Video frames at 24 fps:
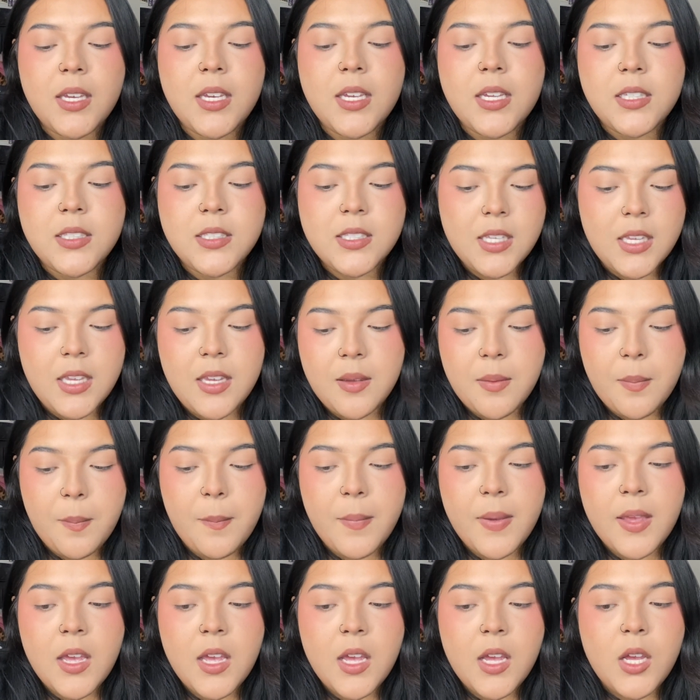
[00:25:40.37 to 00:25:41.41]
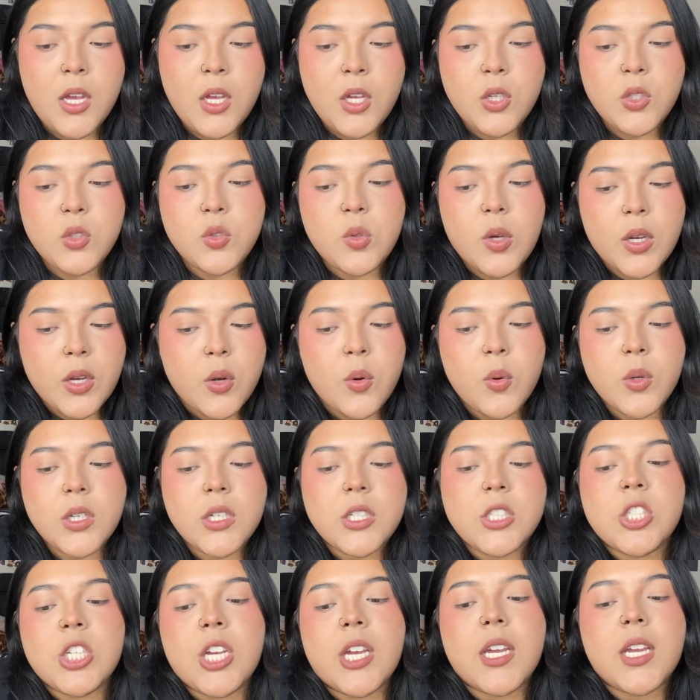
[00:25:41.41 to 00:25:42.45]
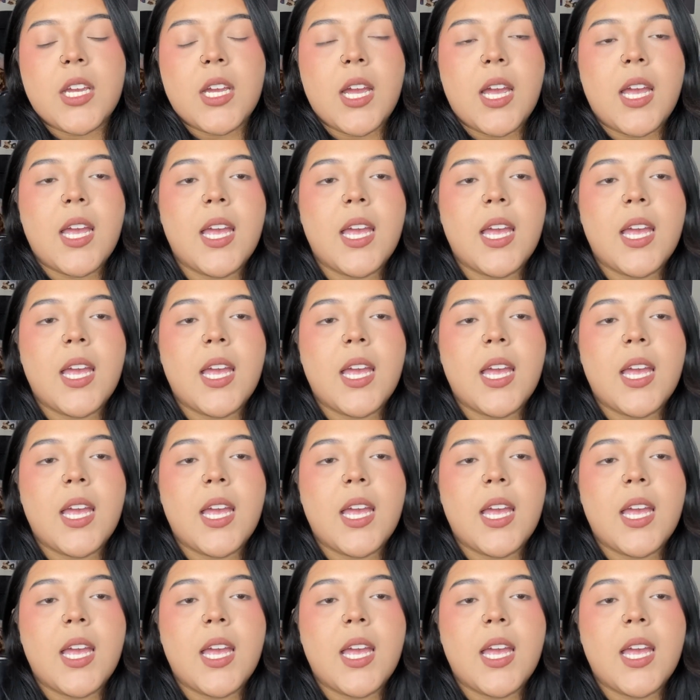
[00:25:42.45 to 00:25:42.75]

it's him. So I go in and check.